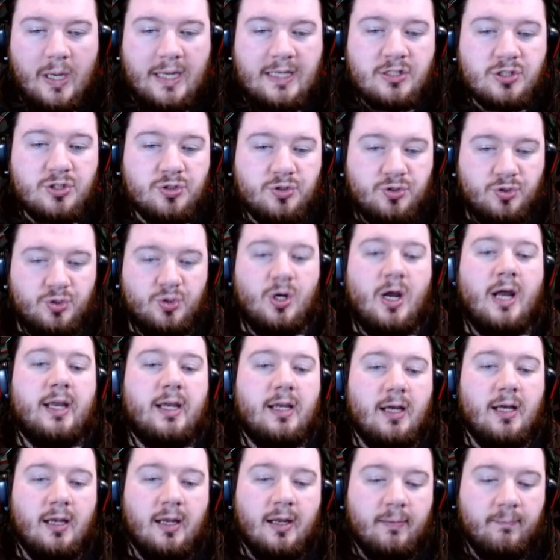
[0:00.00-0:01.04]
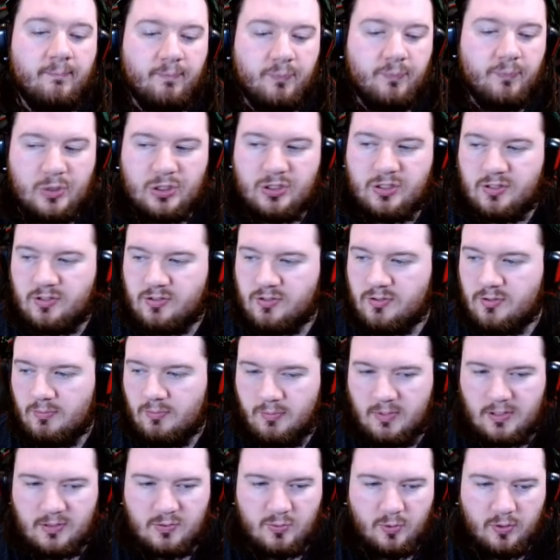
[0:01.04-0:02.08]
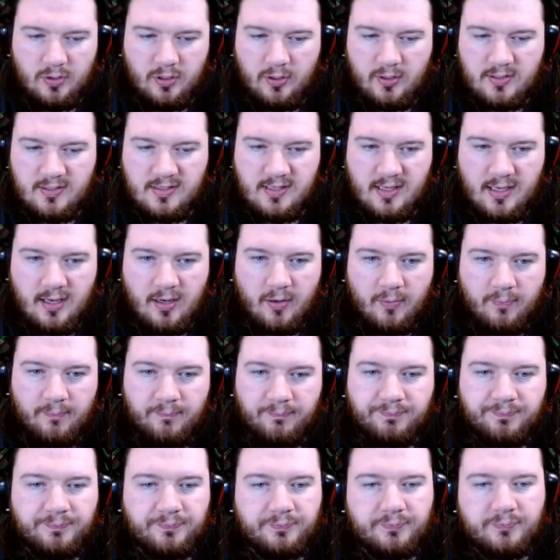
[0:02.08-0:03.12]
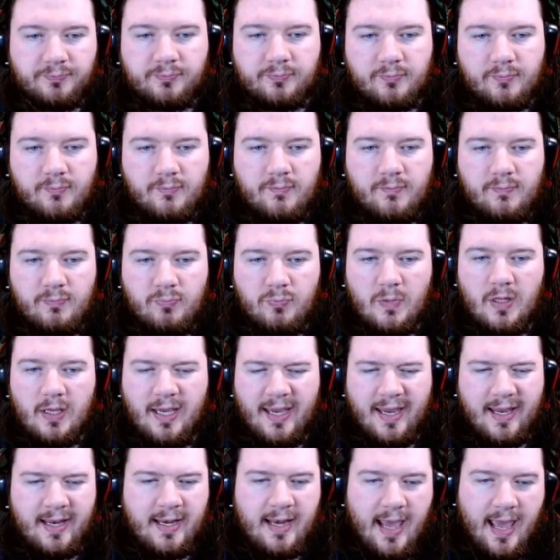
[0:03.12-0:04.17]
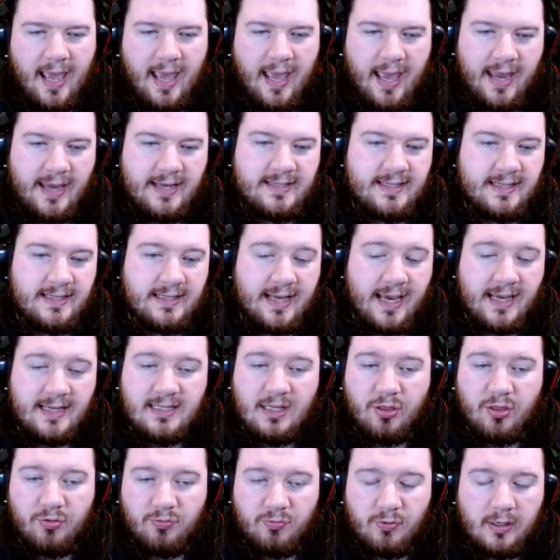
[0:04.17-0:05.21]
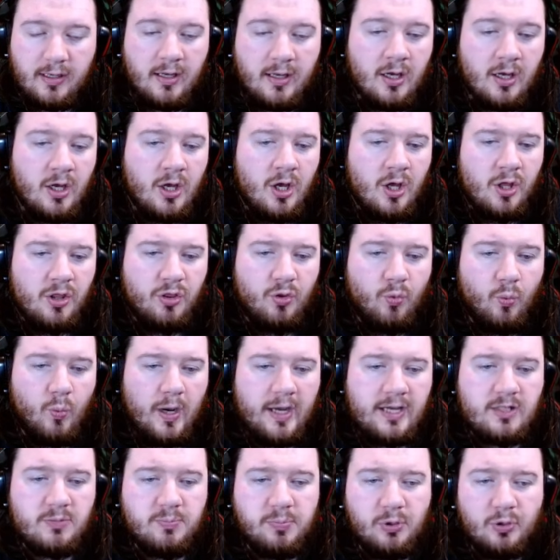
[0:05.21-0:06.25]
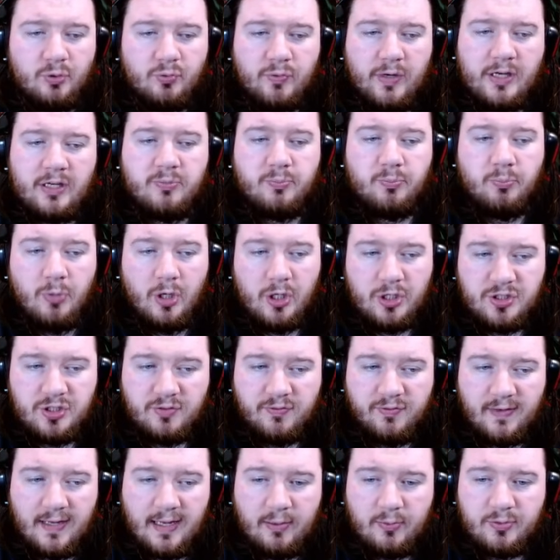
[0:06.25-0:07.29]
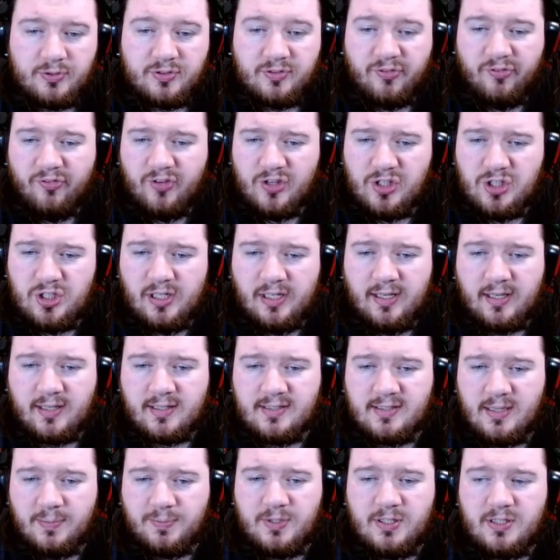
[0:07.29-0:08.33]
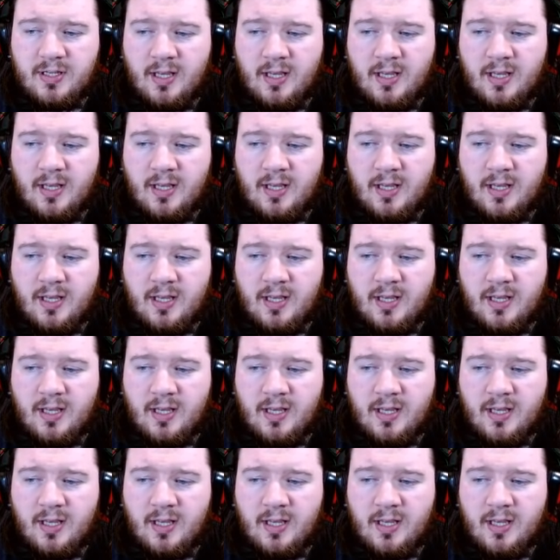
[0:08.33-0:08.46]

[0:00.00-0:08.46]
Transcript: tricolour, which is this one that you can see here. In 1883, the white, blue, red merchant flag was officially accepted